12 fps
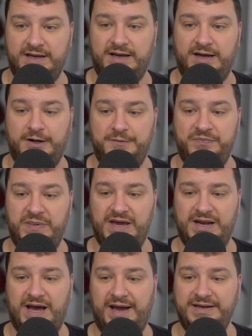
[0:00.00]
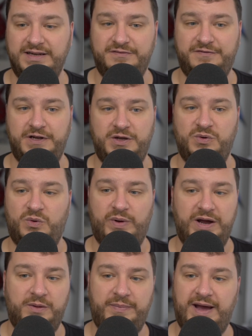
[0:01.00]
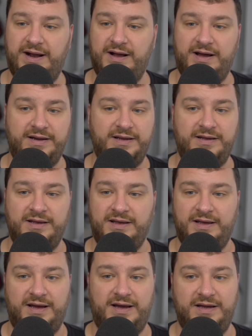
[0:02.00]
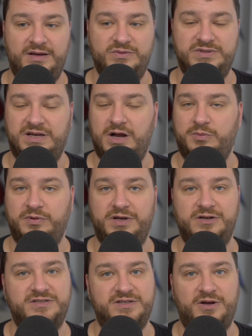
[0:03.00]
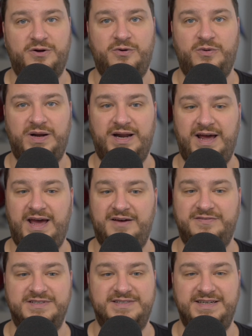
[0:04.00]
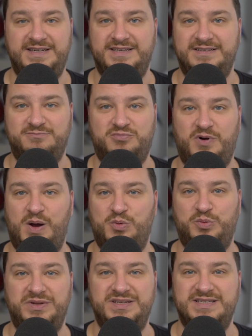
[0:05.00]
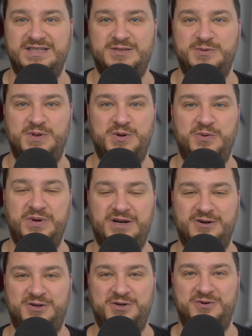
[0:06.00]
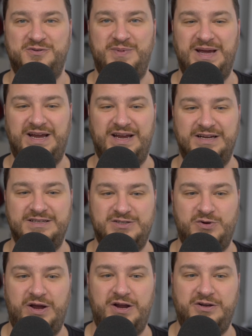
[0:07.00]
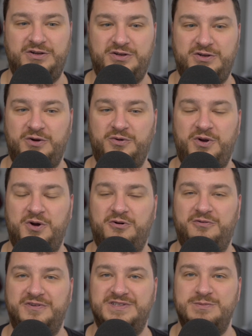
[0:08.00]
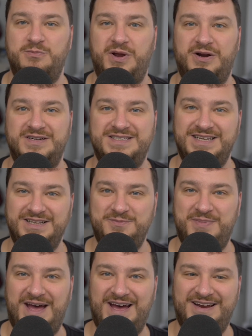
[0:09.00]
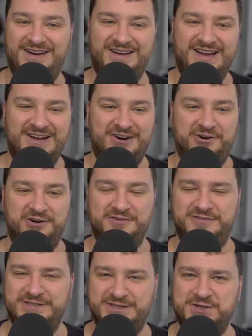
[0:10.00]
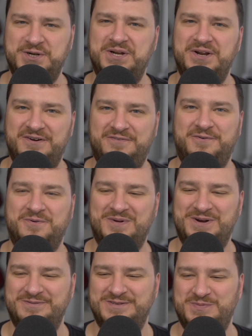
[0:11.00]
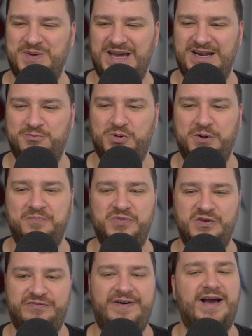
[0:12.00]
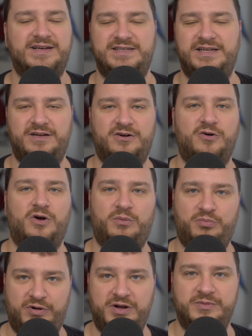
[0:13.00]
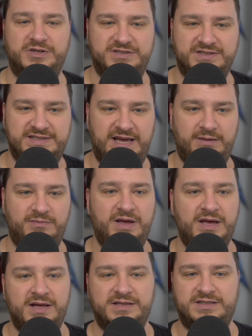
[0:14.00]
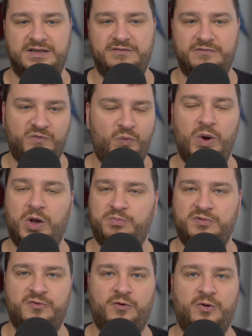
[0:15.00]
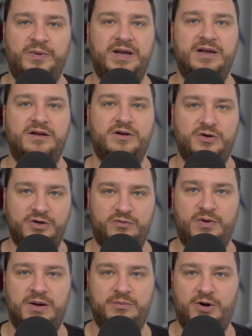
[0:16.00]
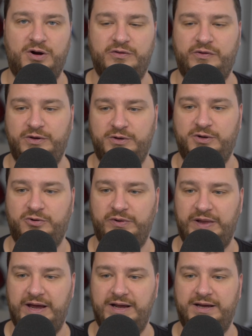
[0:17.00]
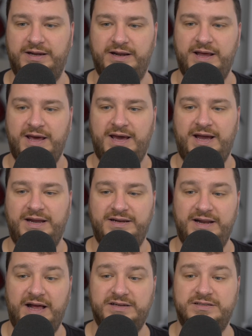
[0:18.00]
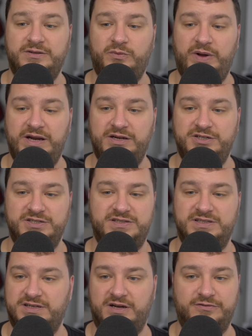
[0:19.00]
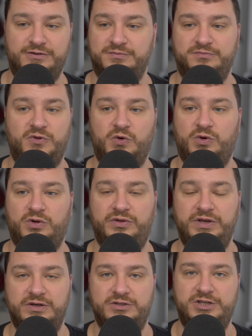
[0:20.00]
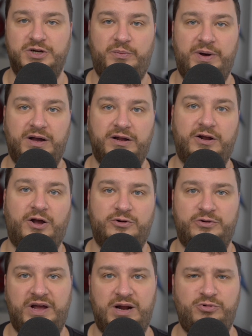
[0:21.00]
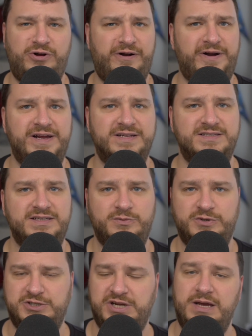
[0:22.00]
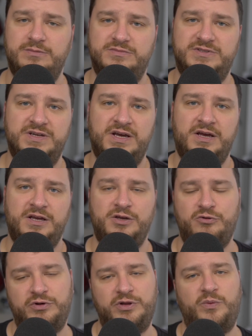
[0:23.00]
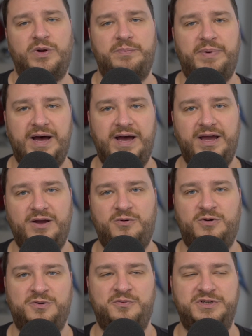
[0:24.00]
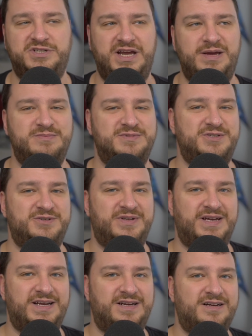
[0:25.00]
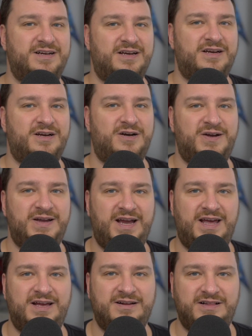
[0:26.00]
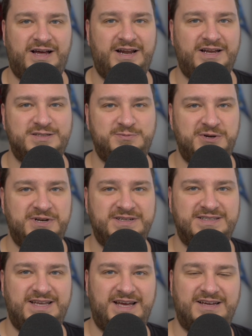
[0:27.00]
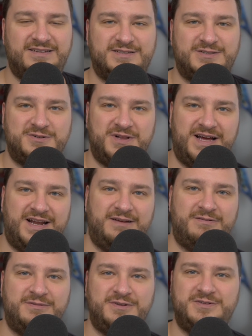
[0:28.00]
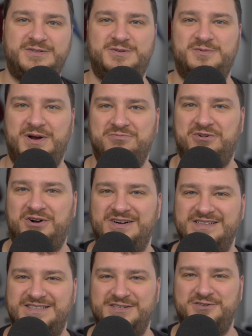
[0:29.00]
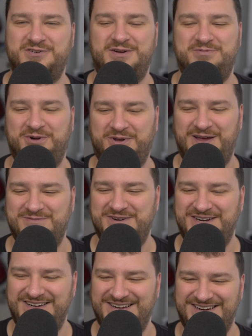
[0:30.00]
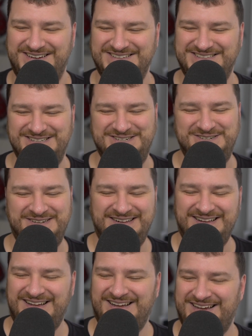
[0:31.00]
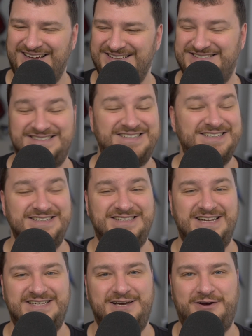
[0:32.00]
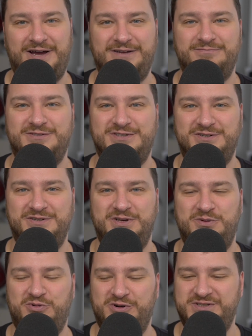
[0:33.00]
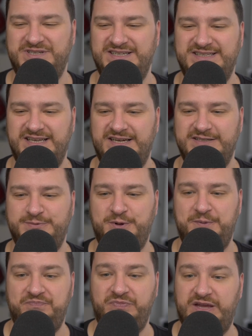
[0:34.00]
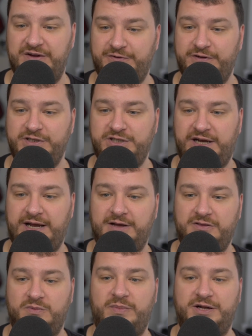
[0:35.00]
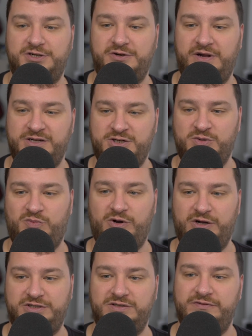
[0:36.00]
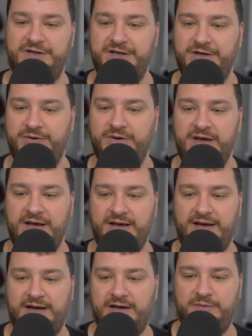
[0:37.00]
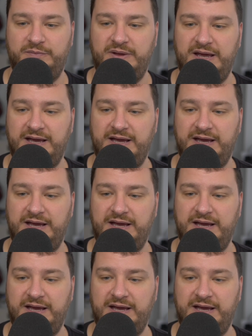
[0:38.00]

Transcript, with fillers: And I did a video a while back on it. It was a couple years ago, and I haven't seen it probably since within a week or two of making it, so I don't know if it's embarrassingly bad or if it's good enough for when it was made, but the facts in it are all pretty much the same. It's a well-performing, good ROM cart that you could rely on, and an excellent way to just discover the whole Neo Geo Pocket Color library and see which games you'd really want to buy, or which games you're like, oh yeah, glad I experienced that. So glad I used the ROM cart instead of dropping all that money on it. So at least that's how I certainly approach these things. But definitely check out the Macho Nacho production video. I'm